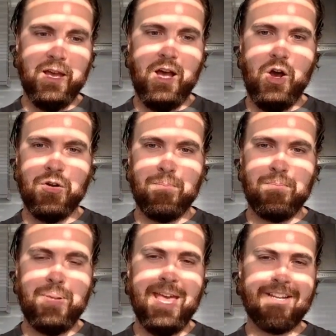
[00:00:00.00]
on
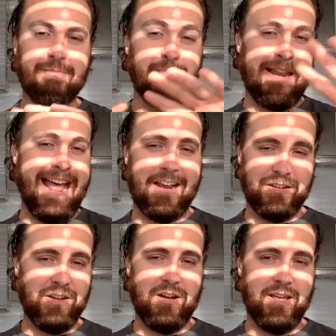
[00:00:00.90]
a pitch
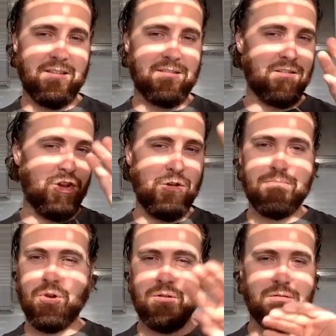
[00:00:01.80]
black night, no
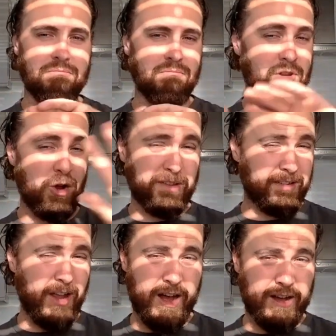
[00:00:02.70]
moon, no
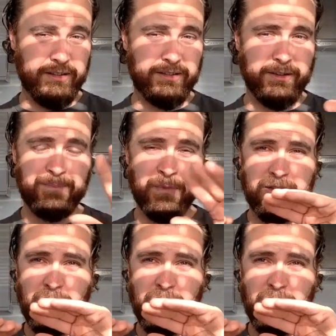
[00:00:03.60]
stars,